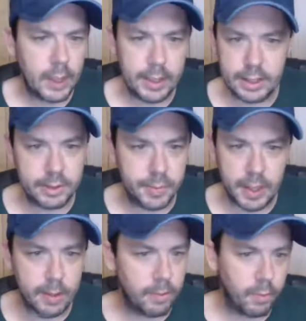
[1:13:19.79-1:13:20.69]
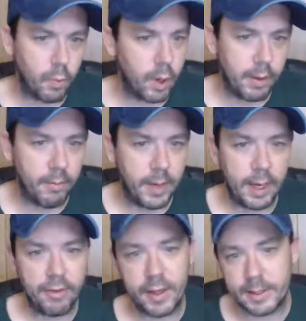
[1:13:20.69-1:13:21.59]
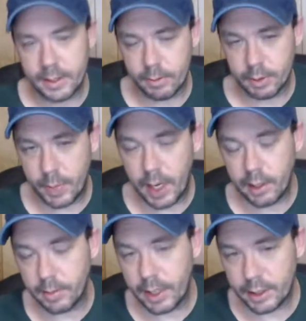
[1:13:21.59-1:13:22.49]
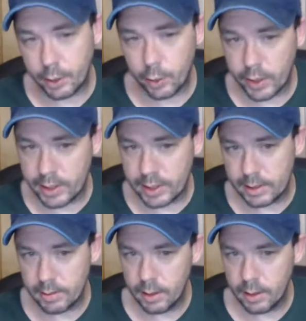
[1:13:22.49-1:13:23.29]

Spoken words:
It's just been one of the many things that was piled in my storage and